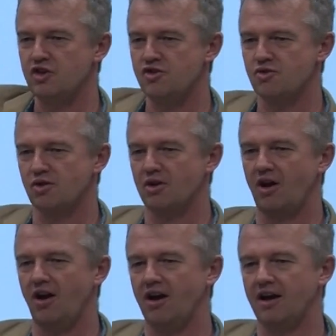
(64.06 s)
Your
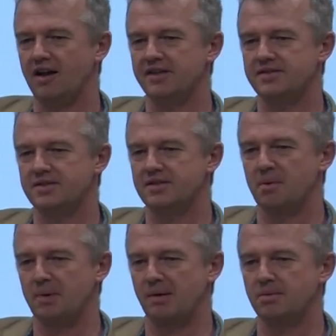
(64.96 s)
odds,
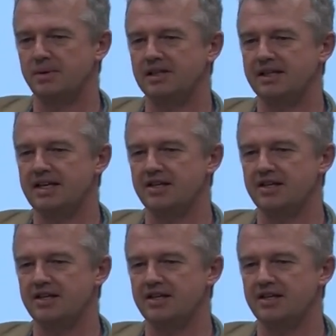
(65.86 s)
the probability